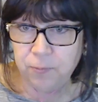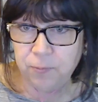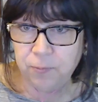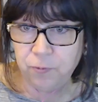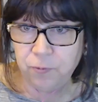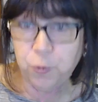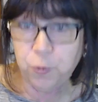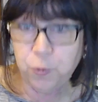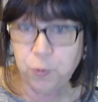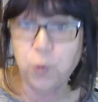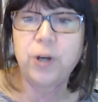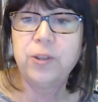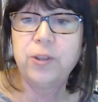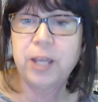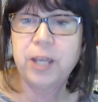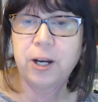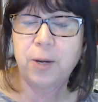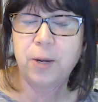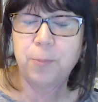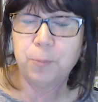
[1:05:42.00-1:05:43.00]
for
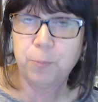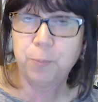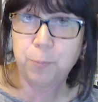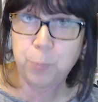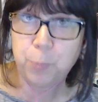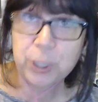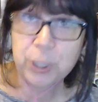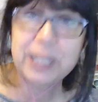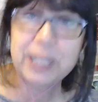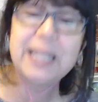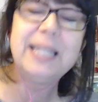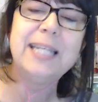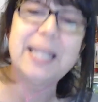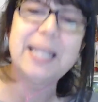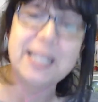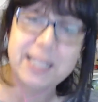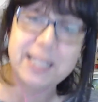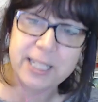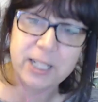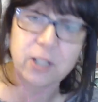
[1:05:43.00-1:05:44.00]
their booking
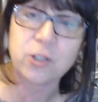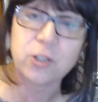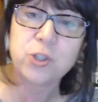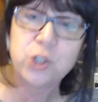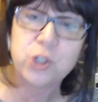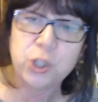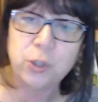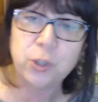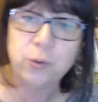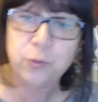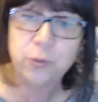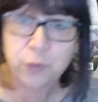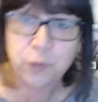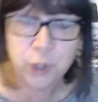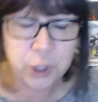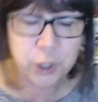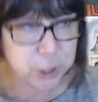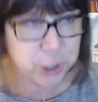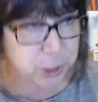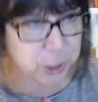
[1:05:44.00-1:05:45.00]
until June
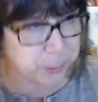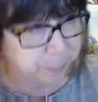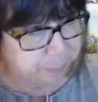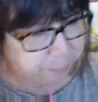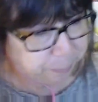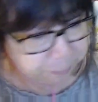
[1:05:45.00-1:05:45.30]
1st.